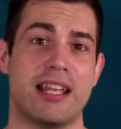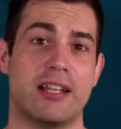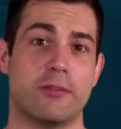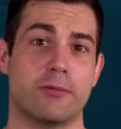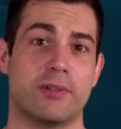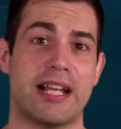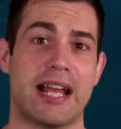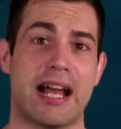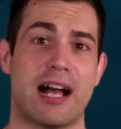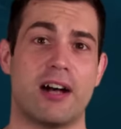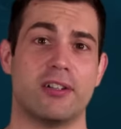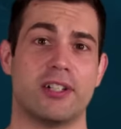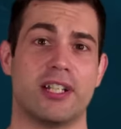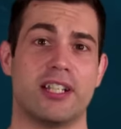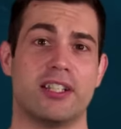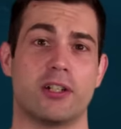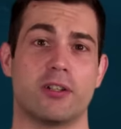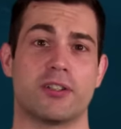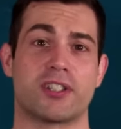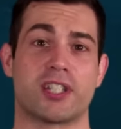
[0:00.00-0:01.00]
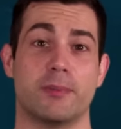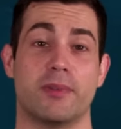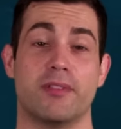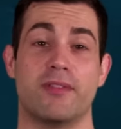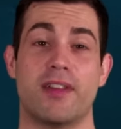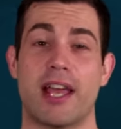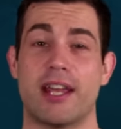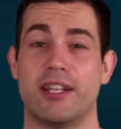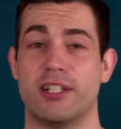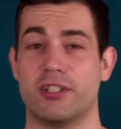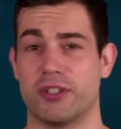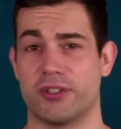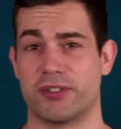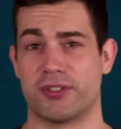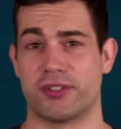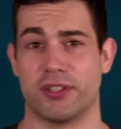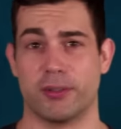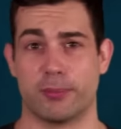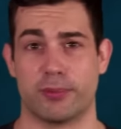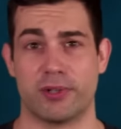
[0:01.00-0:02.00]
in reality there are some
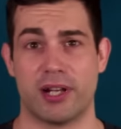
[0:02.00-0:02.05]
advantages to the